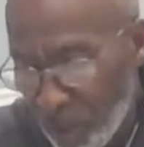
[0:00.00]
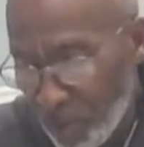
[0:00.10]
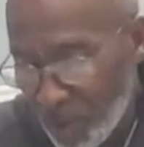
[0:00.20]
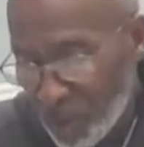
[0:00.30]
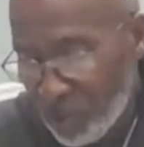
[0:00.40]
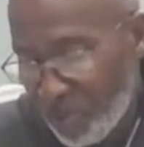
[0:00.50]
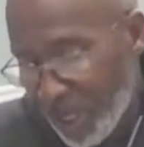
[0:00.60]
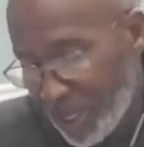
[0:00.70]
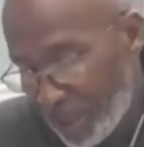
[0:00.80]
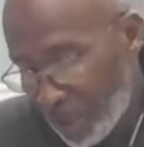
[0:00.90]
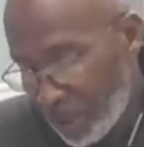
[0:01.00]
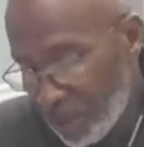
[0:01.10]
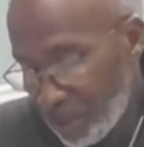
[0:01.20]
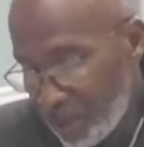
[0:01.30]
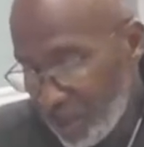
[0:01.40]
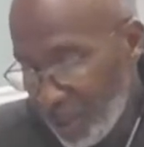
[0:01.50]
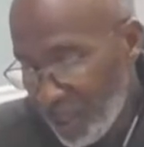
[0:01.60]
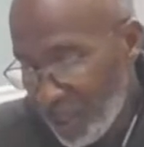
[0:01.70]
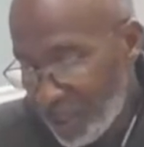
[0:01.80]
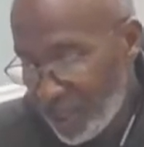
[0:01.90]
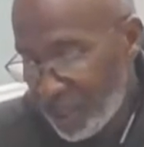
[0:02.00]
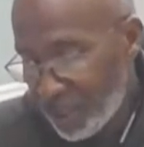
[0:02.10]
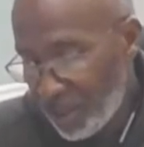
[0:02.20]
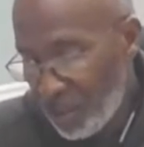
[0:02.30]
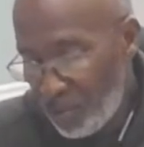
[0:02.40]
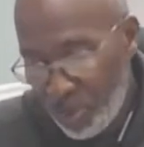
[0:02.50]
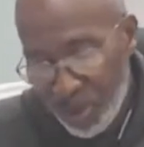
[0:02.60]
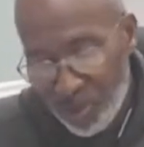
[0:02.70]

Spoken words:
what's the big deal? Just don't put